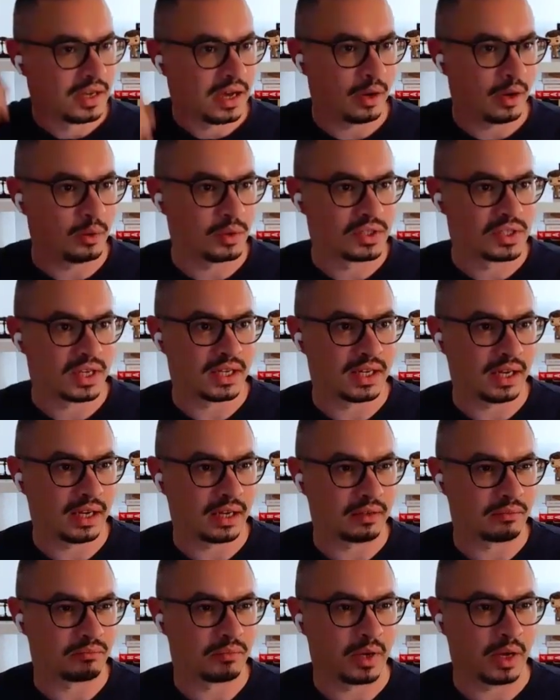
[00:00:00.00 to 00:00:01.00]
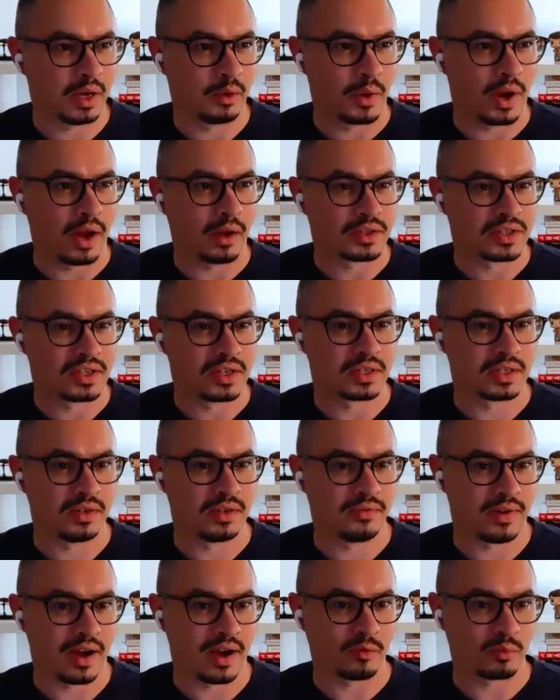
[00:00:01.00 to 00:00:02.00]
I would say like around
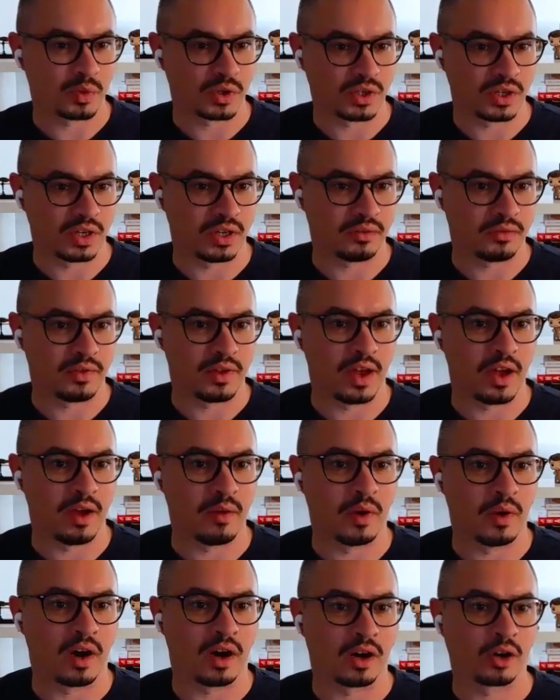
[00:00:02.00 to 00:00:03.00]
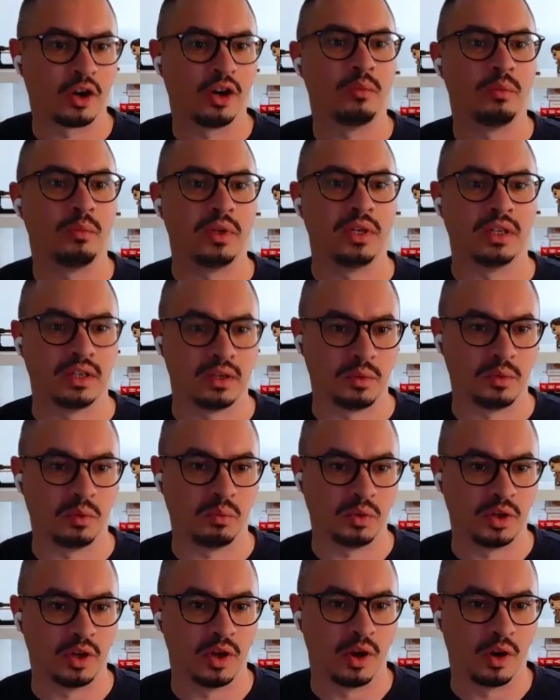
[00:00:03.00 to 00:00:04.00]
65% of them are going to be in a
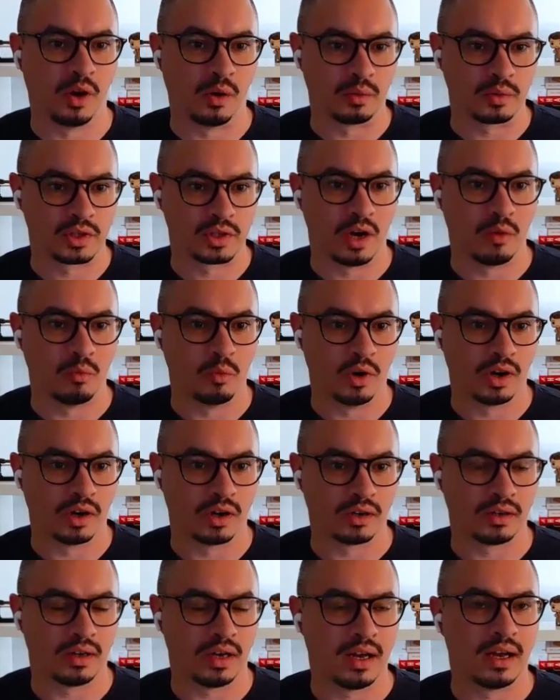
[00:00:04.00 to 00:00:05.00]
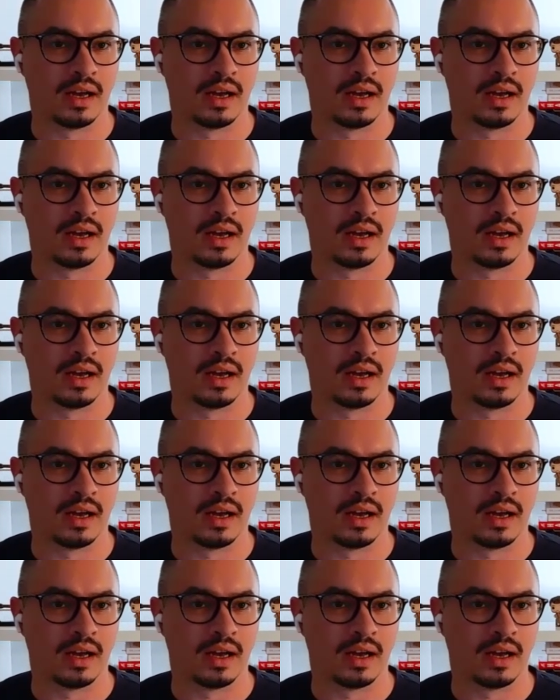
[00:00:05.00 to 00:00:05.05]
BPO somewhere.